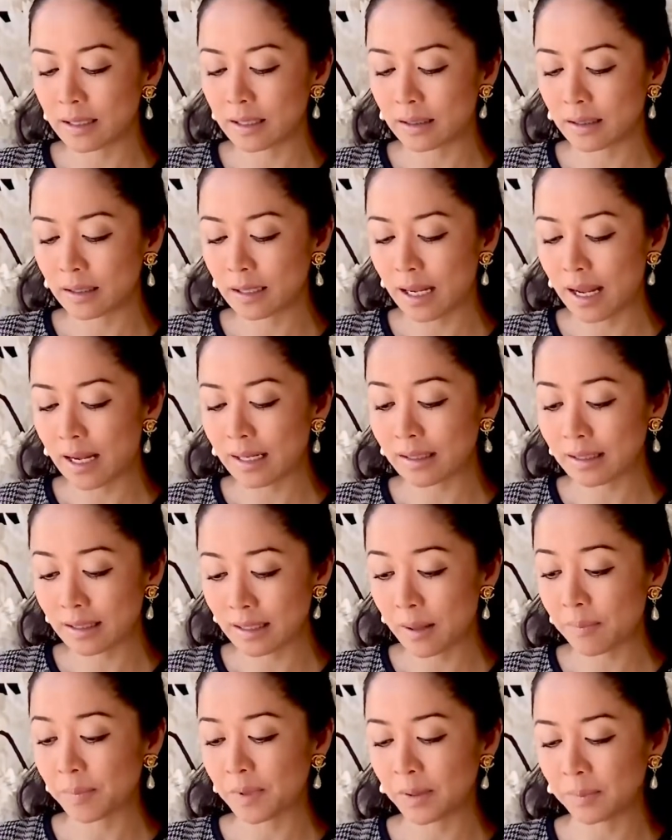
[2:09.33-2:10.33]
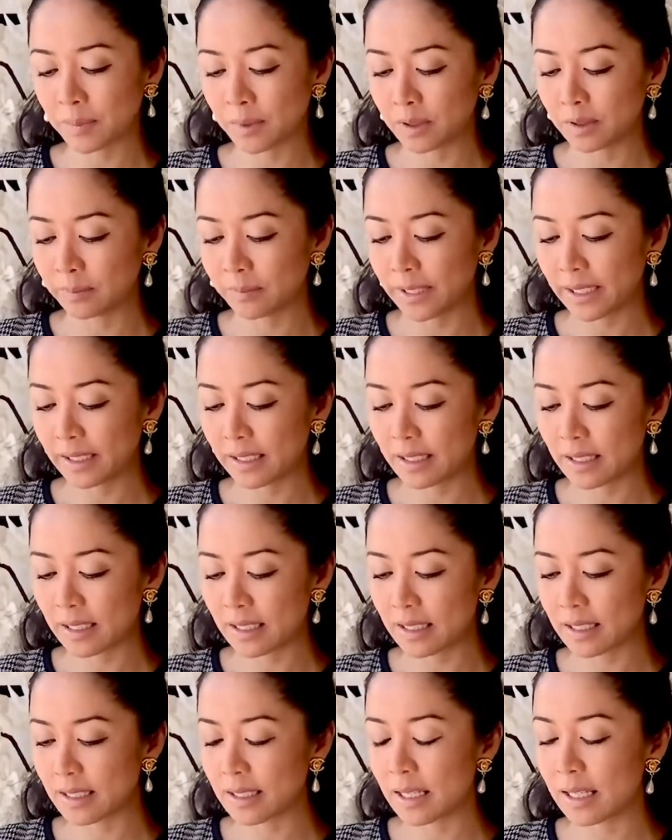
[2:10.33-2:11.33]
acceptable because
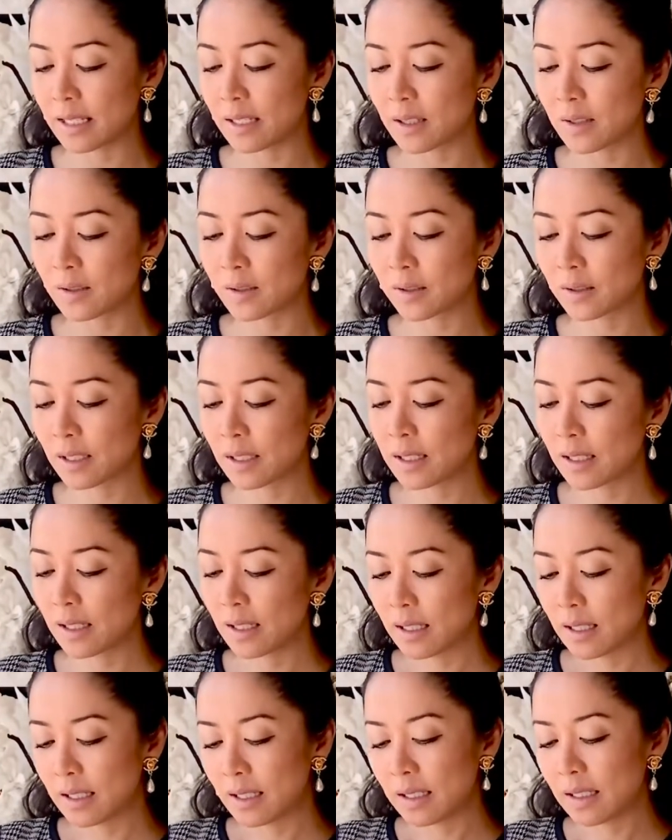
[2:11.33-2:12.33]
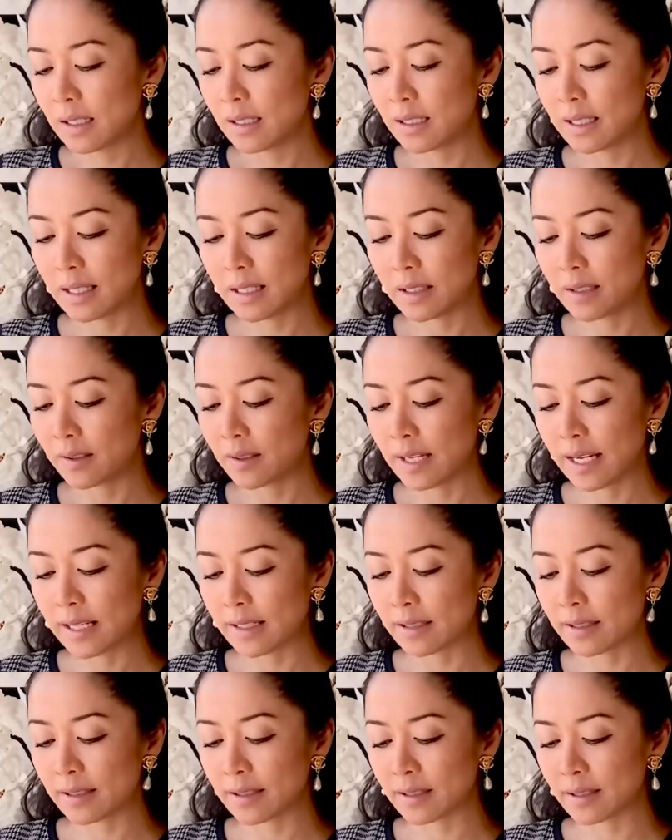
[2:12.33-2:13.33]
they don't
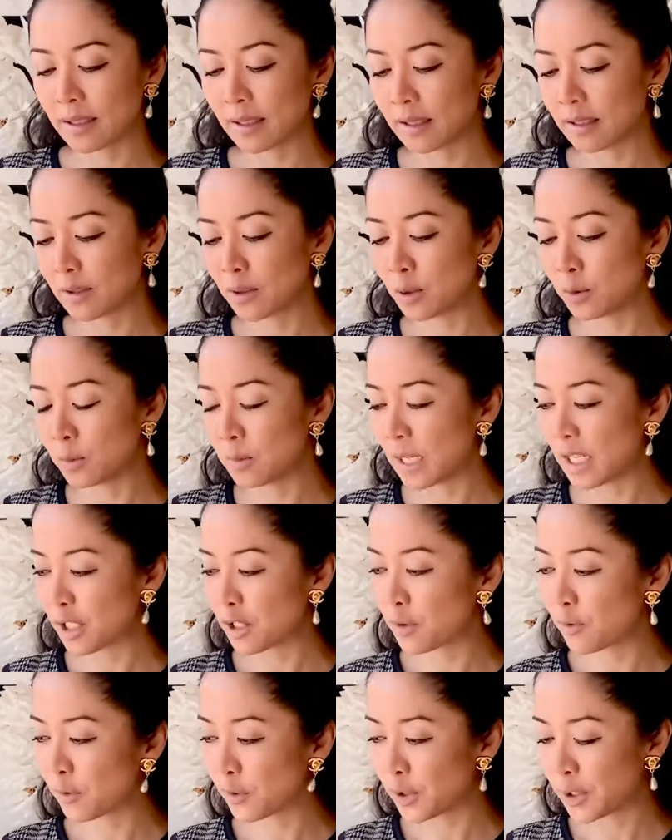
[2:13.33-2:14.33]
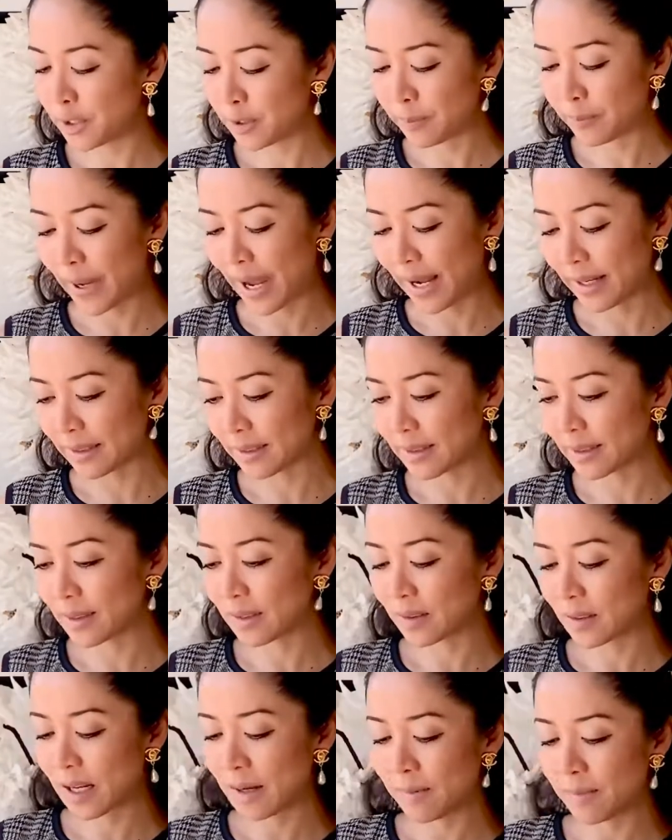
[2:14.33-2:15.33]
ask too much for their bags. So
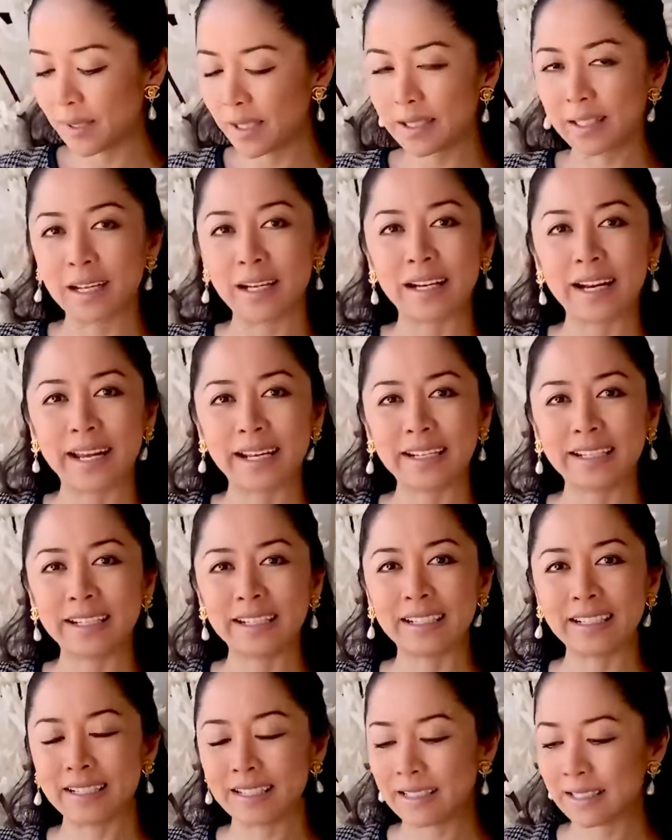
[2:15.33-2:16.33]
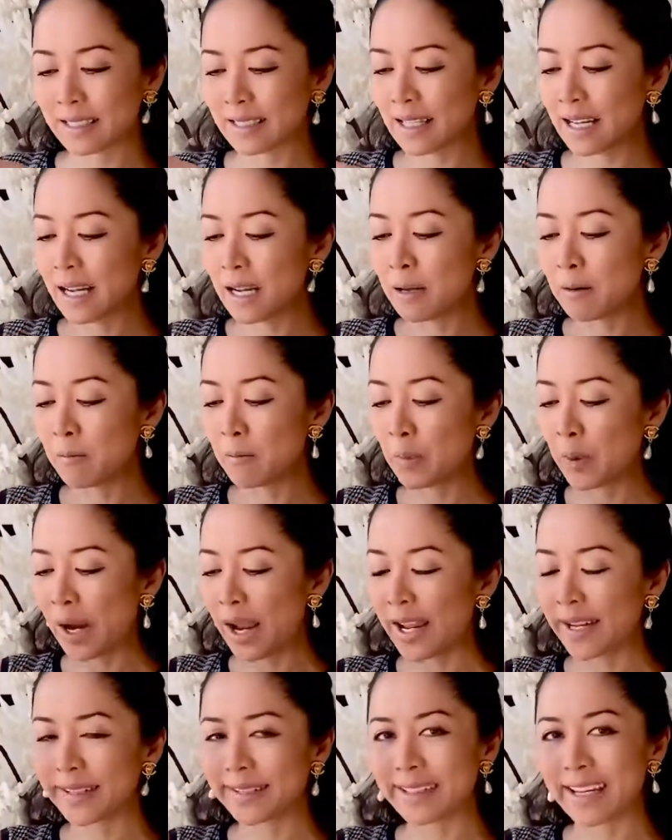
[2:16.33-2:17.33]
I've been liking this
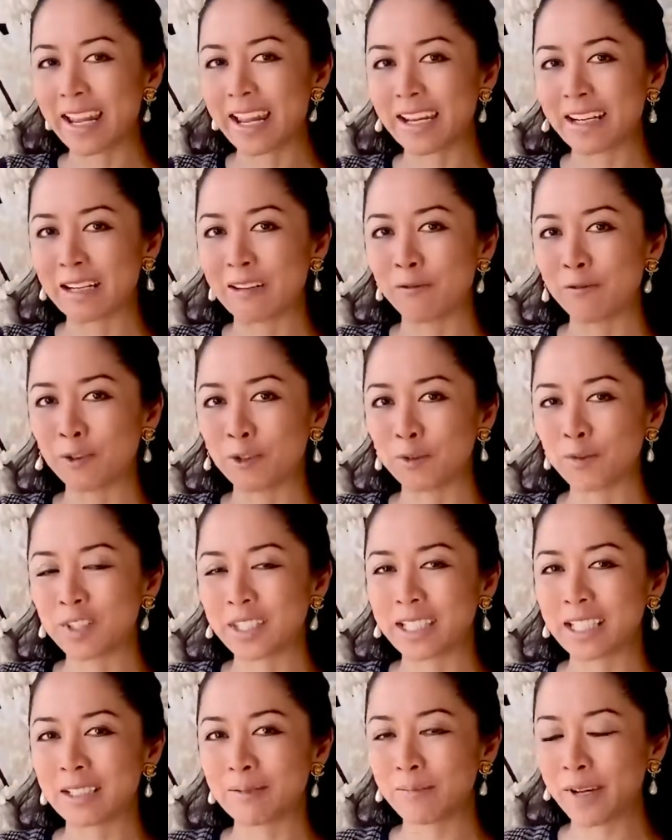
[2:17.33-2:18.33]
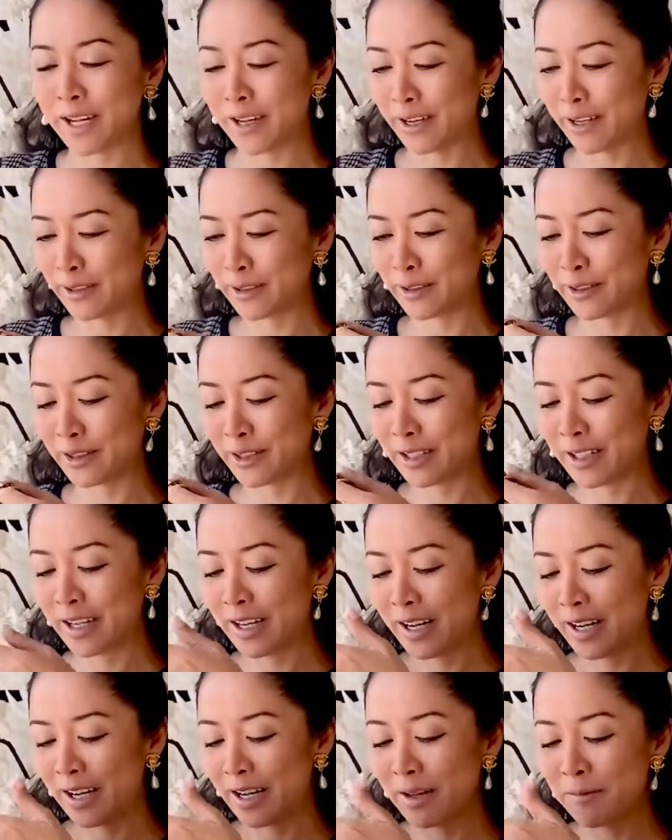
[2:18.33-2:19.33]
brand, and if you've seen my other
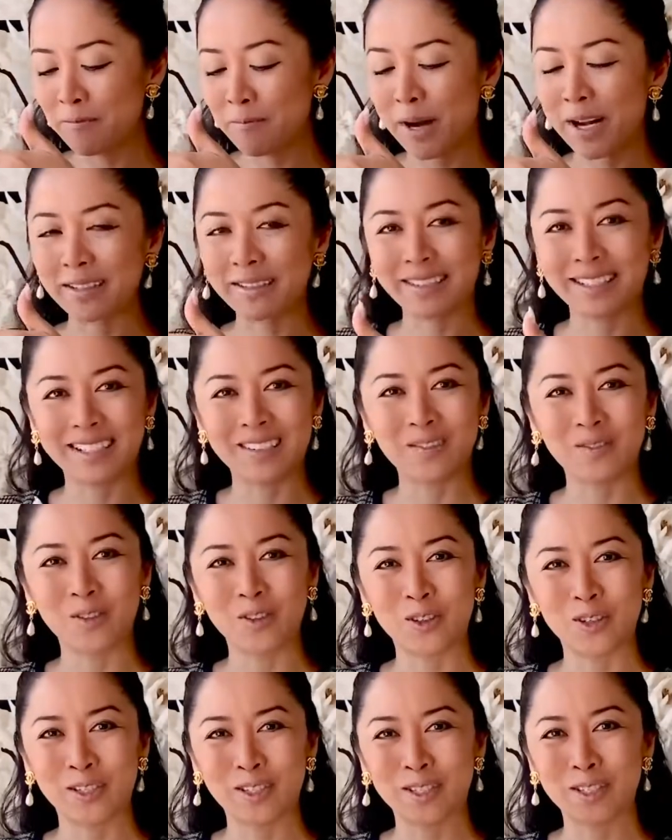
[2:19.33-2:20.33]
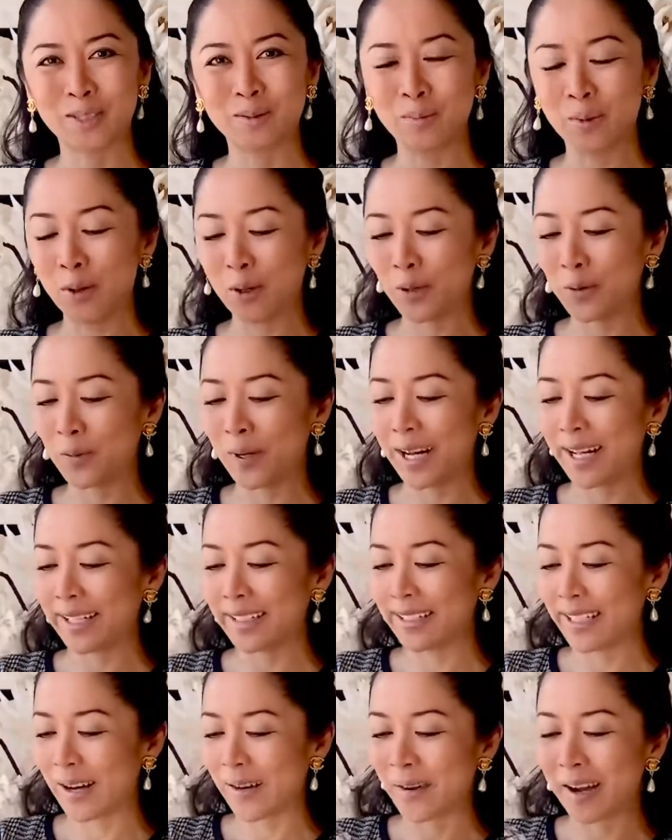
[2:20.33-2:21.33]
unboxing for the small one,
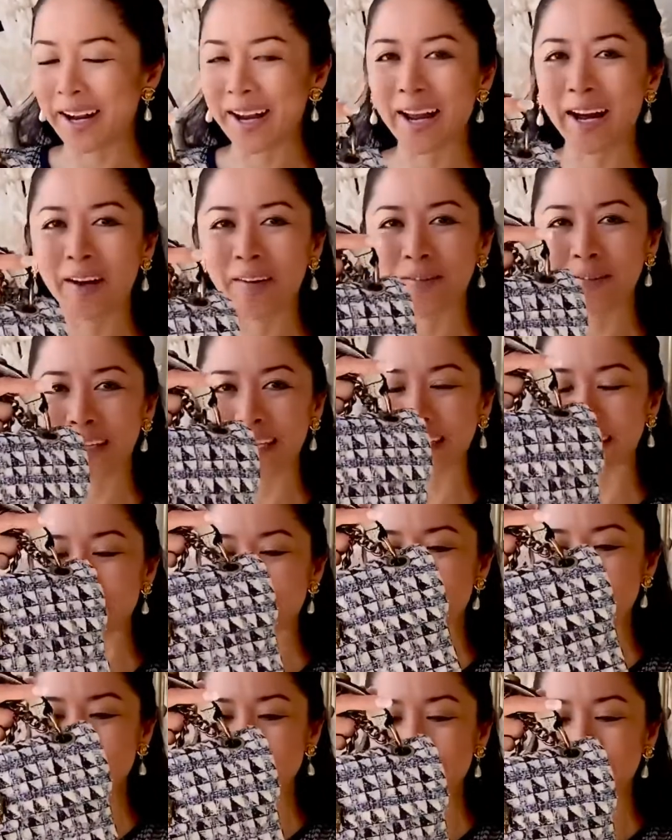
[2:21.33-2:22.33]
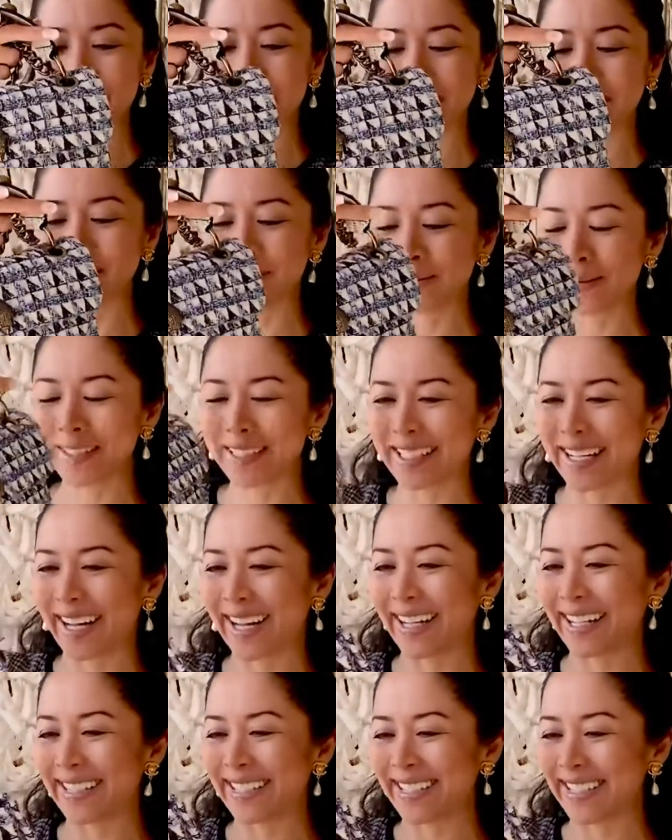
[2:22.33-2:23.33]
now I have like a medium
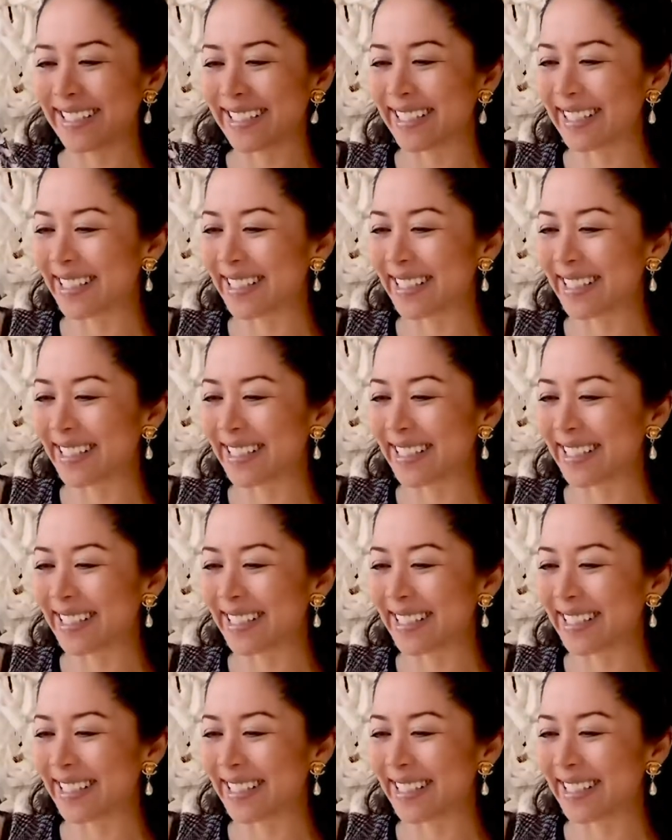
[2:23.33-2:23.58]
size.